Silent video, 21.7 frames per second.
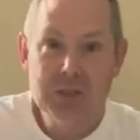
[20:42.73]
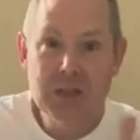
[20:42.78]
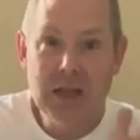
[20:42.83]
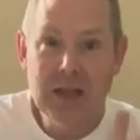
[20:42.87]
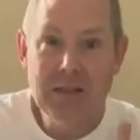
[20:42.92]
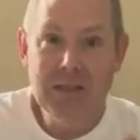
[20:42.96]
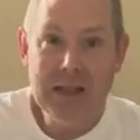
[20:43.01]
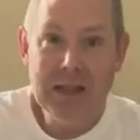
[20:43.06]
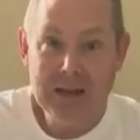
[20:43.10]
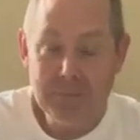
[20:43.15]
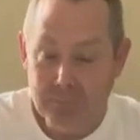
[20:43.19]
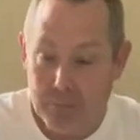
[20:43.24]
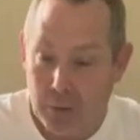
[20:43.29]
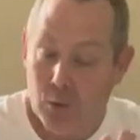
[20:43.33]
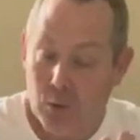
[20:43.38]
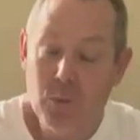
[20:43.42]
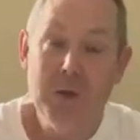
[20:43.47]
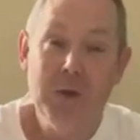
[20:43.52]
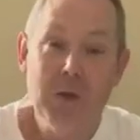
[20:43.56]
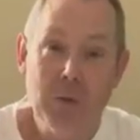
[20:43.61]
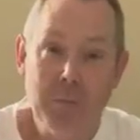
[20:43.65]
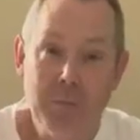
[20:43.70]
in that,
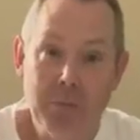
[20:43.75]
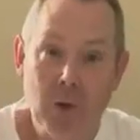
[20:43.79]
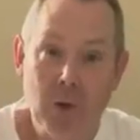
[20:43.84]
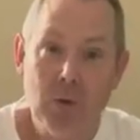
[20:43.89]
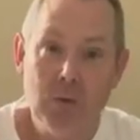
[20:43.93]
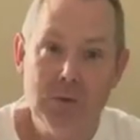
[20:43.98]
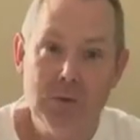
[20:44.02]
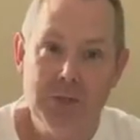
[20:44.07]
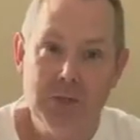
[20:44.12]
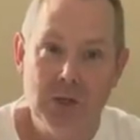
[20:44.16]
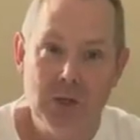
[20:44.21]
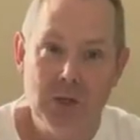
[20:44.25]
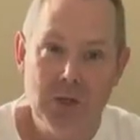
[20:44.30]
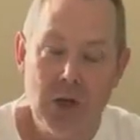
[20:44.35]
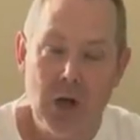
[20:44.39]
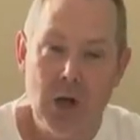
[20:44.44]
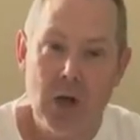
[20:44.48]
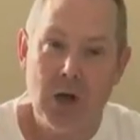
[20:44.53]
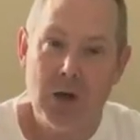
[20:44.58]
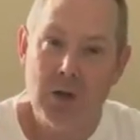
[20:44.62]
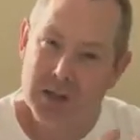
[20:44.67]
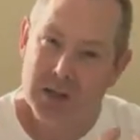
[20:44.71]
but when your bones, you're
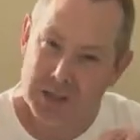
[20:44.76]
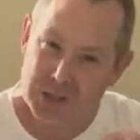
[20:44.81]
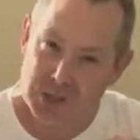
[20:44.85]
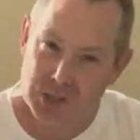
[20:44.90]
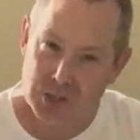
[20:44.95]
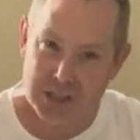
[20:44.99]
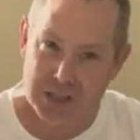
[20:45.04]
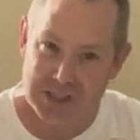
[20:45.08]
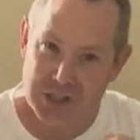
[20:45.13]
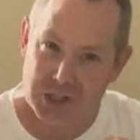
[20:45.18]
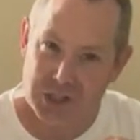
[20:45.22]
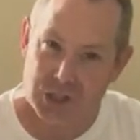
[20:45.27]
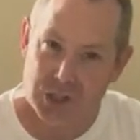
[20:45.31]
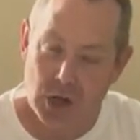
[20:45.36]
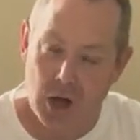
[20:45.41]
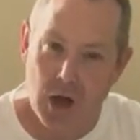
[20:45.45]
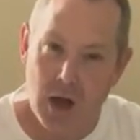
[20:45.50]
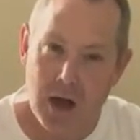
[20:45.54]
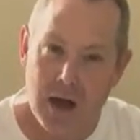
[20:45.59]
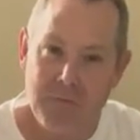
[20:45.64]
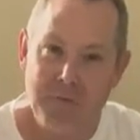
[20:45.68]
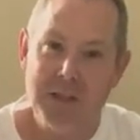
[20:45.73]
young, it's
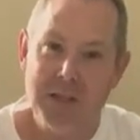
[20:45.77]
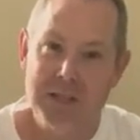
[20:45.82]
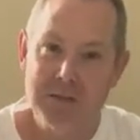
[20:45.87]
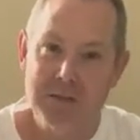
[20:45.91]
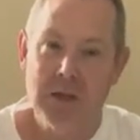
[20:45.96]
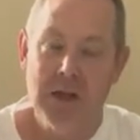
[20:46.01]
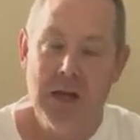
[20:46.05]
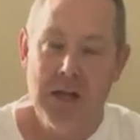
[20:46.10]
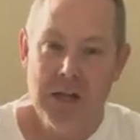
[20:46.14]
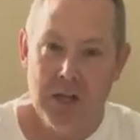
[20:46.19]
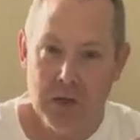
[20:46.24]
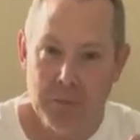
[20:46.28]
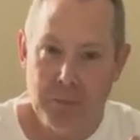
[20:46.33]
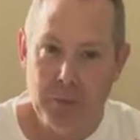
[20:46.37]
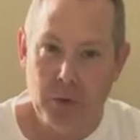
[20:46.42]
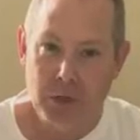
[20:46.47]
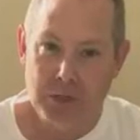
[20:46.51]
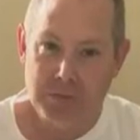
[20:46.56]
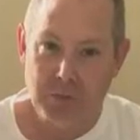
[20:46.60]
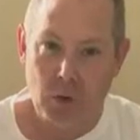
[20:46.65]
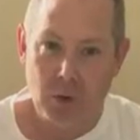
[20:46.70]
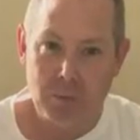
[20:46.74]
soft, your
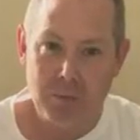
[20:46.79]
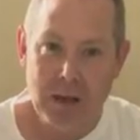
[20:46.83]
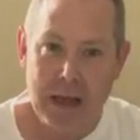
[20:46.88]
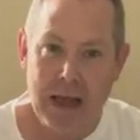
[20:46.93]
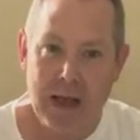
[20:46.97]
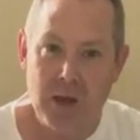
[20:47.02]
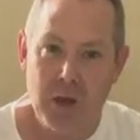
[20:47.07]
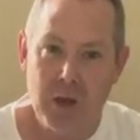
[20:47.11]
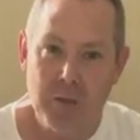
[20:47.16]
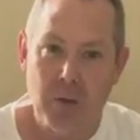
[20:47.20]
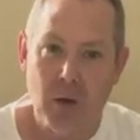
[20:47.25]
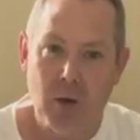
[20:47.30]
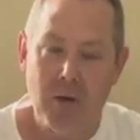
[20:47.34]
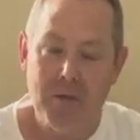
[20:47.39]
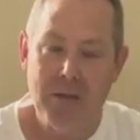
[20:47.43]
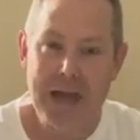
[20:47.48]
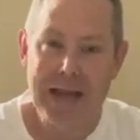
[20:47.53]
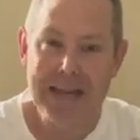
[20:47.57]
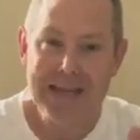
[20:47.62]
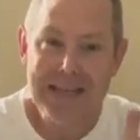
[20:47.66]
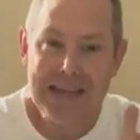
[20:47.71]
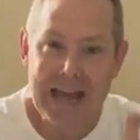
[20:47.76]
bone is more malleable,
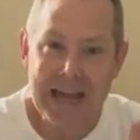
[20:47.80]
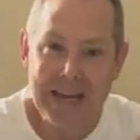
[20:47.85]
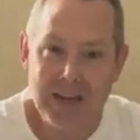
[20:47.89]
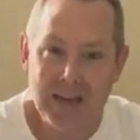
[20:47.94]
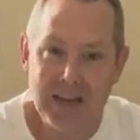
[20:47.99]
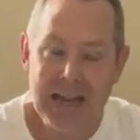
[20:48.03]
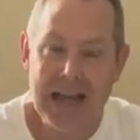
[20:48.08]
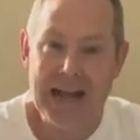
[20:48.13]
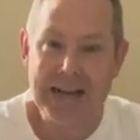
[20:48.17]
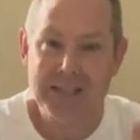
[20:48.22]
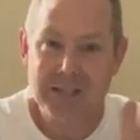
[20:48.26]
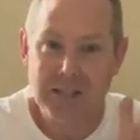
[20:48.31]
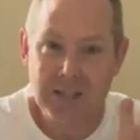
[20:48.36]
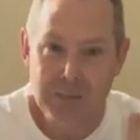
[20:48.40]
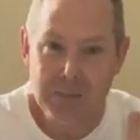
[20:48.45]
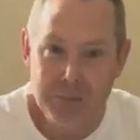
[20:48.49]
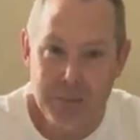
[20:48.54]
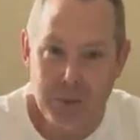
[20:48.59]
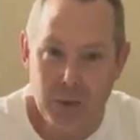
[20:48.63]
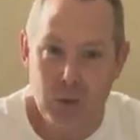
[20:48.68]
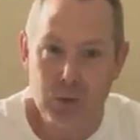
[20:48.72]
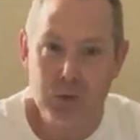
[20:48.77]
and that tendon actually
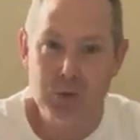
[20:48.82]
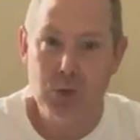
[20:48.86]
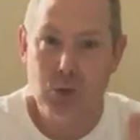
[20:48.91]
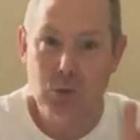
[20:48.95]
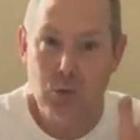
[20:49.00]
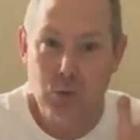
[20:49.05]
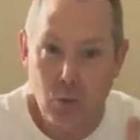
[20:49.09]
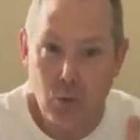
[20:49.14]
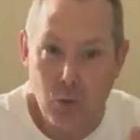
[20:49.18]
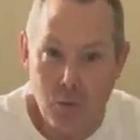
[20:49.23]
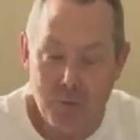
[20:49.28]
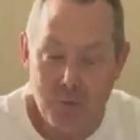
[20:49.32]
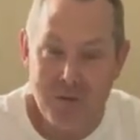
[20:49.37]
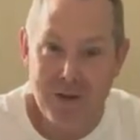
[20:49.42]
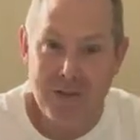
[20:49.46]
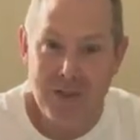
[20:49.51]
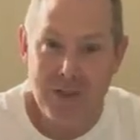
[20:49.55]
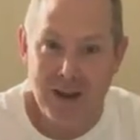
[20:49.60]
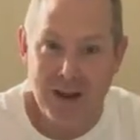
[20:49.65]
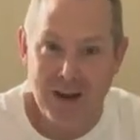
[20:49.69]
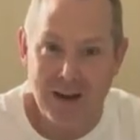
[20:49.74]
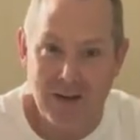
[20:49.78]
builds a groove
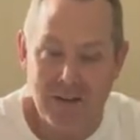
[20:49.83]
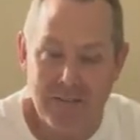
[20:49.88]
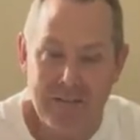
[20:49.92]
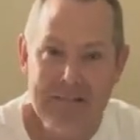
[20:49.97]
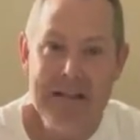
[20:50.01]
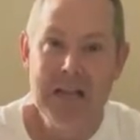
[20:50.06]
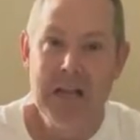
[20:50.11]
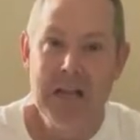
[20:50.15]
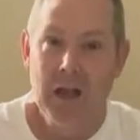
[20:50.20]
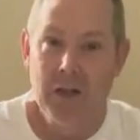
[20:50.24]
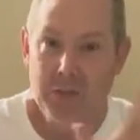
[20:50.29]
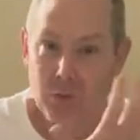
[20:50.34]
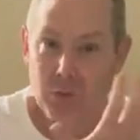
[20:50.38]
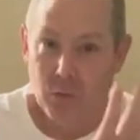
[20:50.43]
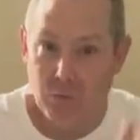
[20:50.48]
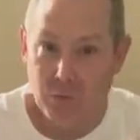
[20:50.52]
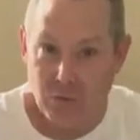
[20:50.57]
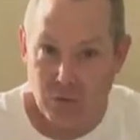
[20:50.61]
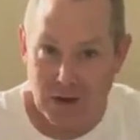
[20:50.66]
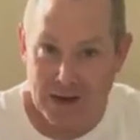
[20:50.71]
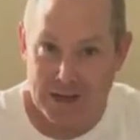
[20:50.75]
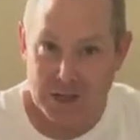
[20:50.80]
in there through
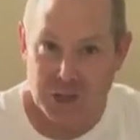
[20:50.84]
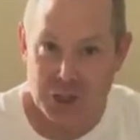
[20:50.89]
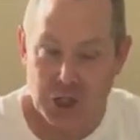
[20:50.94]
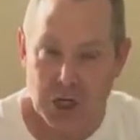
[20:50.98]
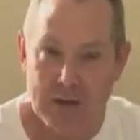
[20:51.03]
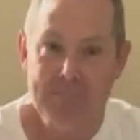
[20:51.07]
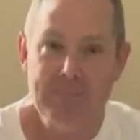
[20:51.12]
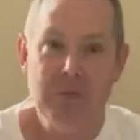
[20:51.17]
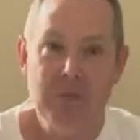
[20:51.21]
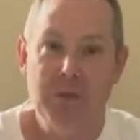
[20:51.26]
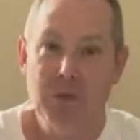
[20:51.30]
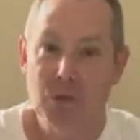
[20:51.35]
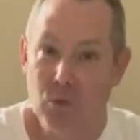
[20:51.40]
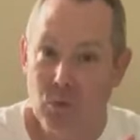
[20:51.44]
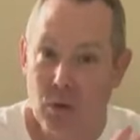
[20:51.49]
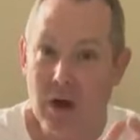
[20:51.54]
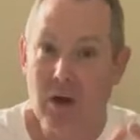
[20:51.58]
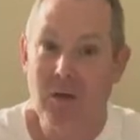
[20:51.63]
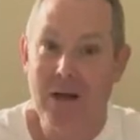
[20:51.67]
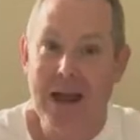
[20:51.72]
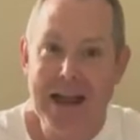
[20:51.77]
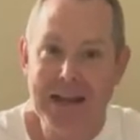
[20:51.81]
friction, through
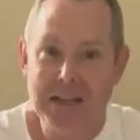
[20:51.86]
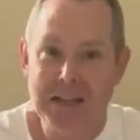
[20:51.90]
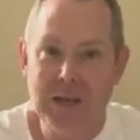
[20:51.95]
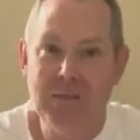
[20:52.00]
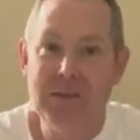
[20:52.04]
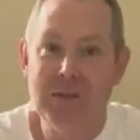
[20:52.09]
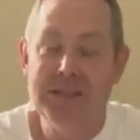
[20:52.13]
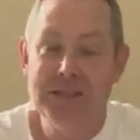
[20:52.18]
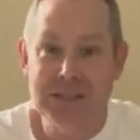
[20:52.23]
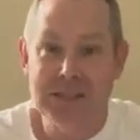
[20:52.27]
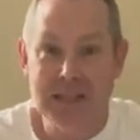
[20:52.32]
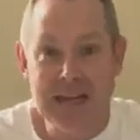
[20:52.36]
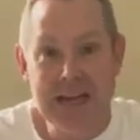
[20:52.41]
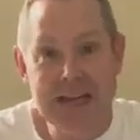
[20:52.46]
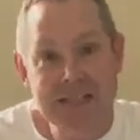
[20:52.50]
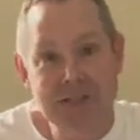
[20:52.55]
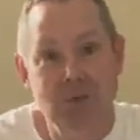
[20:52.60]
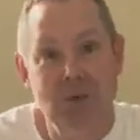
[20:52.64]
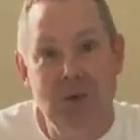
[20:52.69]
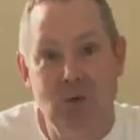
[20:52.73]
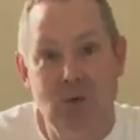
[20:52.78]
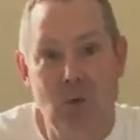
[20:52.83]
our activities, and
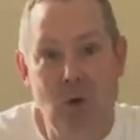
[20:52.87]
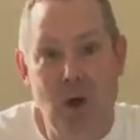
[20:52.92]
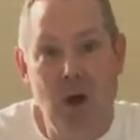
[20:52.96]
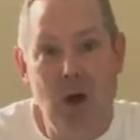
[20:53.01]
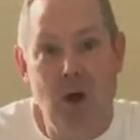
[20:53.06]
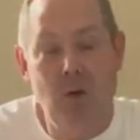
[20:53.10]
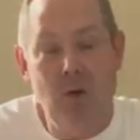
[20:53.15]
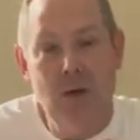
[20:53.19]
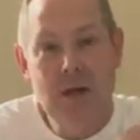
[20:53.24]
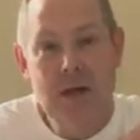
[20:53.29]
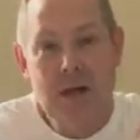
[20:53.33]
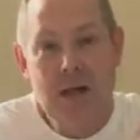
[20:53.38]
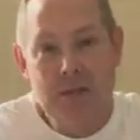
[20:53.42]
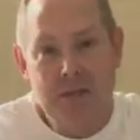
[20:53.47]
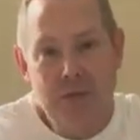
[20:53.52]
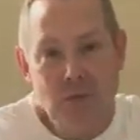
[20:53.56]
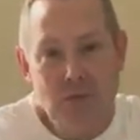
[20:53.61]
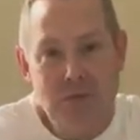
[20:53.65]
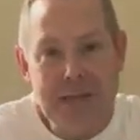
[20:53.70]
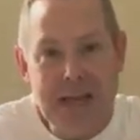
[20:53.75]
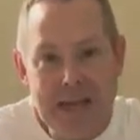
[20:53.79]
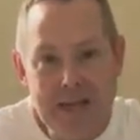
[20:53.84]
as we grow,
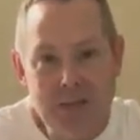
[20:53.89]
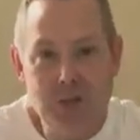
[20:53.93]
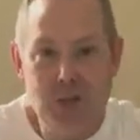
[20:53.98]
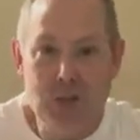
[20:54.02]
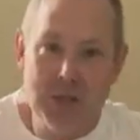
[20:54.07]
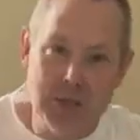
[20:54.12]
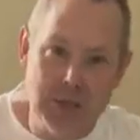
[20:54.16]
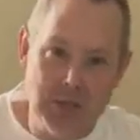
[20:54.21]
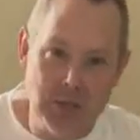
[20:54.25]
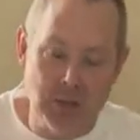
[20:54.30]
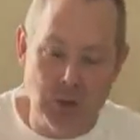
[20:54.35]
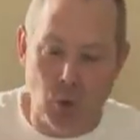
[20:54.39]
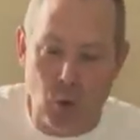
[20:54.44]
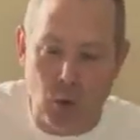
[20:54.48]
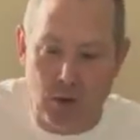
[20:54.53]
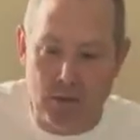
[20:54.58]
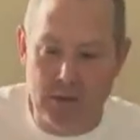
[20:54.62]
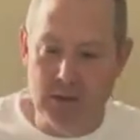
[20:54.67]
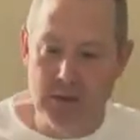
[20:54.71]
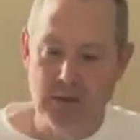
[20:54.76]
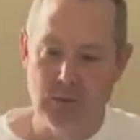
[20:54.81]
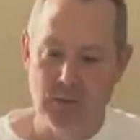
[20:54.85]
through tension and
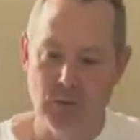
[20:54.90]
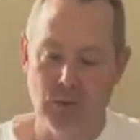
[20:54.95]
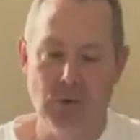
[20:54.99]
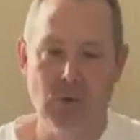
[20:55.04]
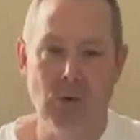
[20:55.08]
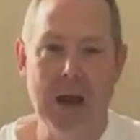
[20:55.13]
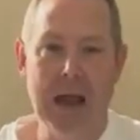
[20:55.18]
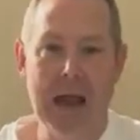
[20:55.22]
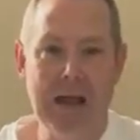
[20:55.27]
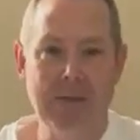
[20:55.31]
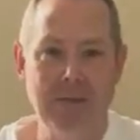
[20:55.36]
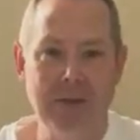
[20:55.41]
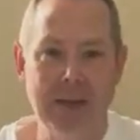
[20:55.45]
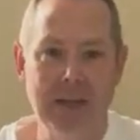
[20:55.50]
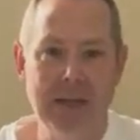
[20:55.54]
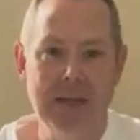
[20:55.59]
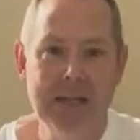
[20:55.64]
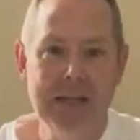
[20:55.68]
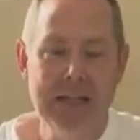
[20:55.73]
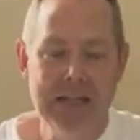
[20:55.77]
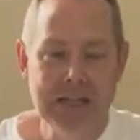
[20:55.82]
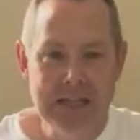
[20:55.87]
torque and through
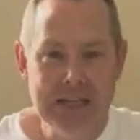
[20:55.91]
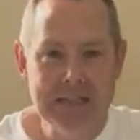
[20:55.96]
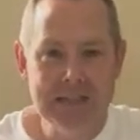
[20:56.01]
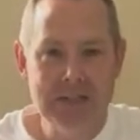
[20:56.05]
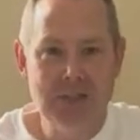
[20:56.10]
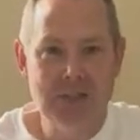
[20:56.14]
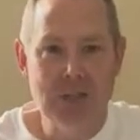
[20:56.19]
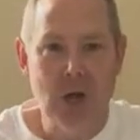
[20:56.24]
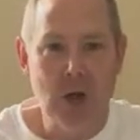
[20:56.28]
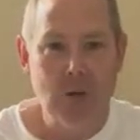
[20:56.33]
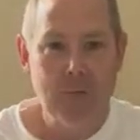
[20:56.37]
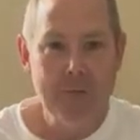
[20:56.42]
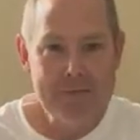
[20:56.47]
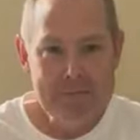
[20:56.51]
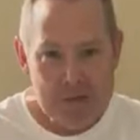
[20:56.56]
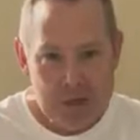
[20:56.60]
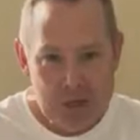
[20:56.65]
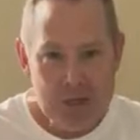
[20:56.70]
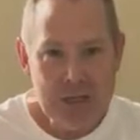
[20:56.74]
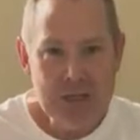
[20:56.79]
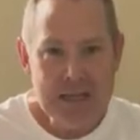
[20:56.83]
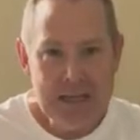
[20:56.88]
gravity. And so
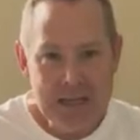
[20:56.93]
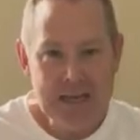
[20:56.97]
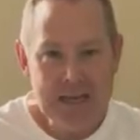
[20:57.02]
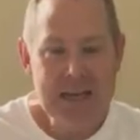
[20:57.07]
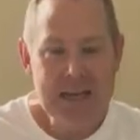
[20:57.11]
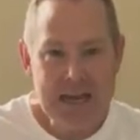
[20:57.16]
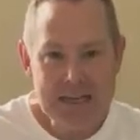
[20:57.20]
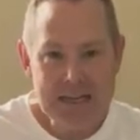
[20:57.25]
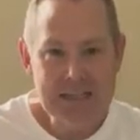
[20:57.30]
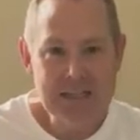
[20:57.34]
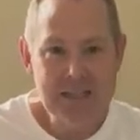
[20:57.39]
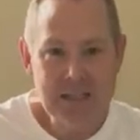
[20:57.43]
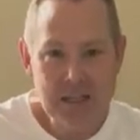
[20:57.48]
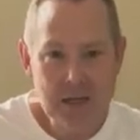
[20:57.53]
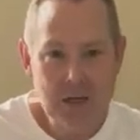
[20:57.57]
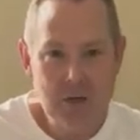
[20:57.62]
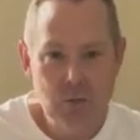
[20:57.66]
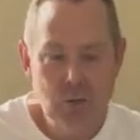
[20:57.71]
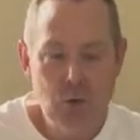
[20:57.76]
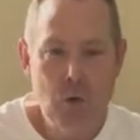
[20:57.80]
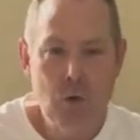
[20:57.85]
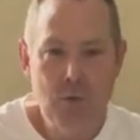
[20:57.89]
you can get a nice thick
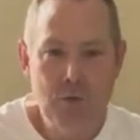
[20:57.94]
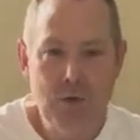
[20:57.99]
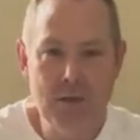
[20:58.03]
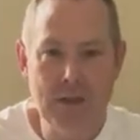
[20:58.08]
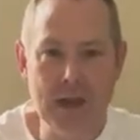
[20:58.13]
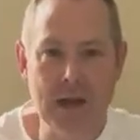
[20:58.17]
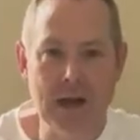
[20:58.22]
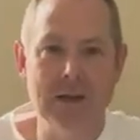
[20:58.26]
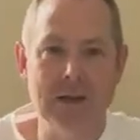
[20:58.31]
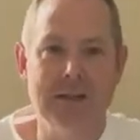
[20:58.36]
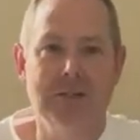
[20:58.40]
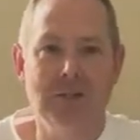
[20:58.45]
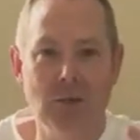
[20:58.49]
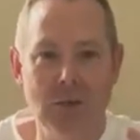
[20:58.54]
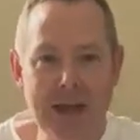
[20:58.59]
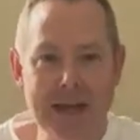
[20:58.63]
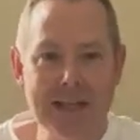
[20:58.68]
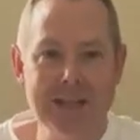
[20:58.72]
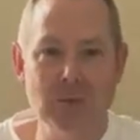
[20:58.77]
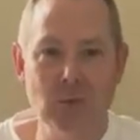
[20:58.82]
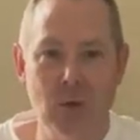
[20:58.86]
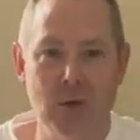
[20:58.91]
groove in there, and so
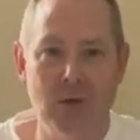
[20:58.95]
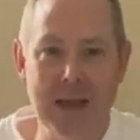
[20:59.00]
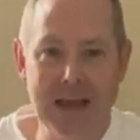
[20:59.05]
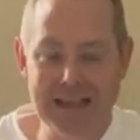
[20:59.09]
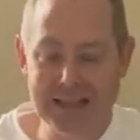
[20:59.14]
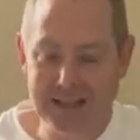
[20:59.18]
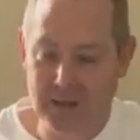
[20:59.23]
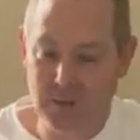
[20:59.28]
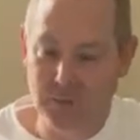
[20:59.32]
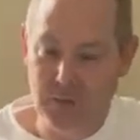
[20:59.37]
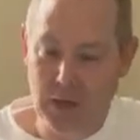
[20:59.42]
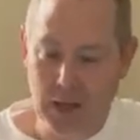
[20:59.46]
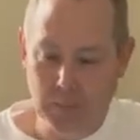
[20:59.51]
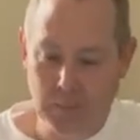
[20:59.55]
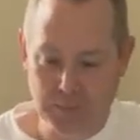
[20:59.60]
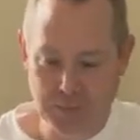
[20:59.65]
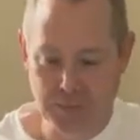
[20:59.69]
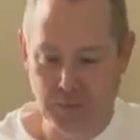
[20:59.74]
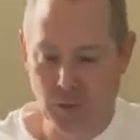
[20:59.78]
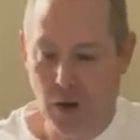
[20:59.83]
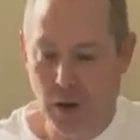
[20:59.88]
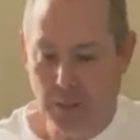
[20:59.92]
that's where that
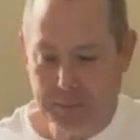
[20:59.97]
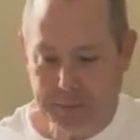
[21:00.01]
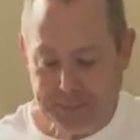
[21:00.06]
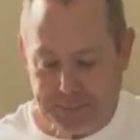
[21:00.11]
develops from.